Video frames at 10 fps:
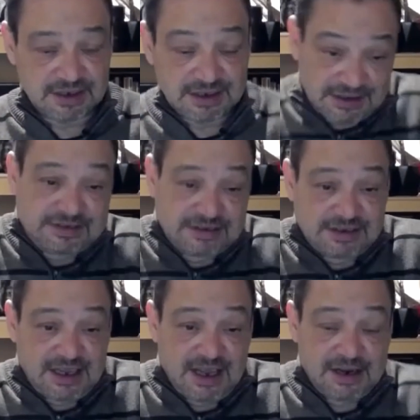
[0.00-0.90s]
And this is,
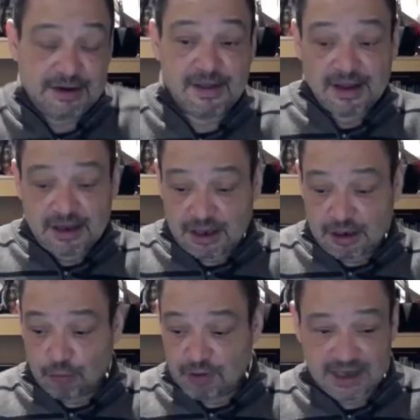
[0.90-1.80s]
again, you
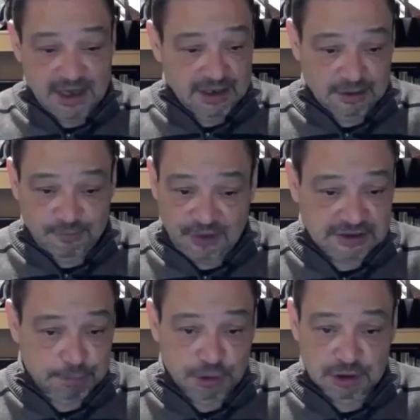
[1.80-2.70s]
know, we got the
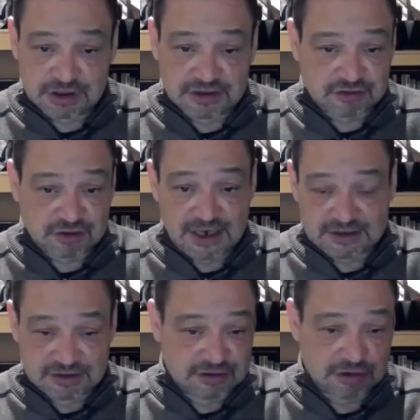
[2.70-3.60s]
Facebook
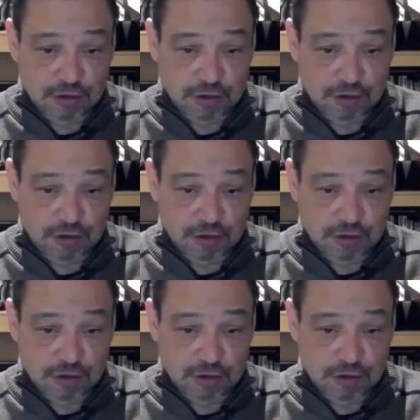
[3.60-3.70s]
distraction,